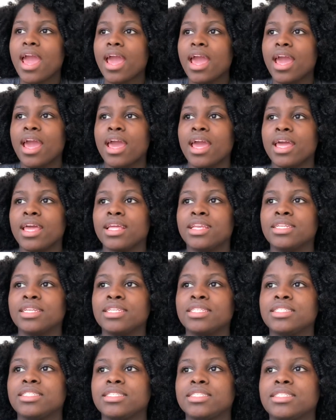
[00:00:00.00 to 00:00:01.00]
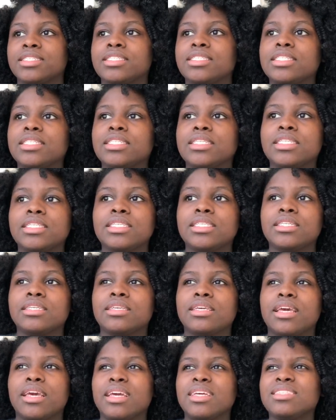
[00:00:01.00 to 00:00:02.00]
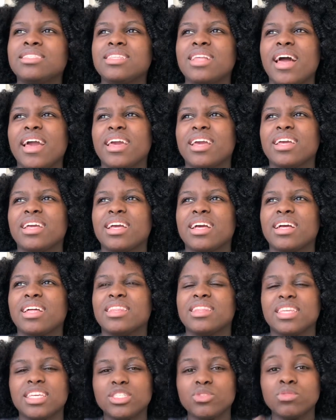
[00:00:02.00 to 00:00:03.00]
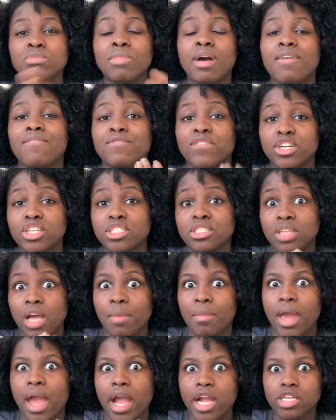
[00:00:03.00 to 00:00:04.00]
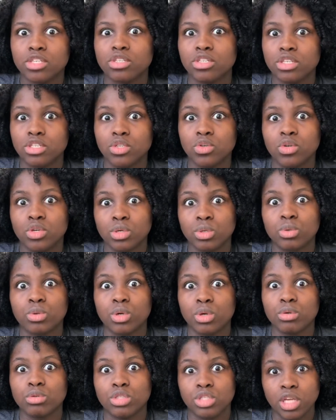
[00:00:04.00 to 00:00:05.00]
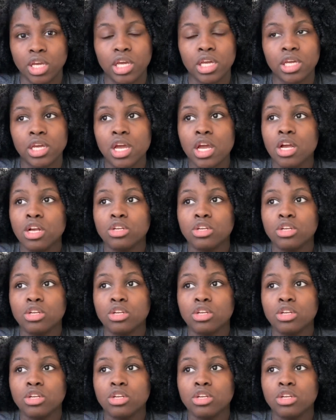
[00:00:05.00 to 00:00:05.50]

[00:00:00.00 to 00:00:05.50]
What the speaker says: And it's like, this was my first time actually doing a crochet.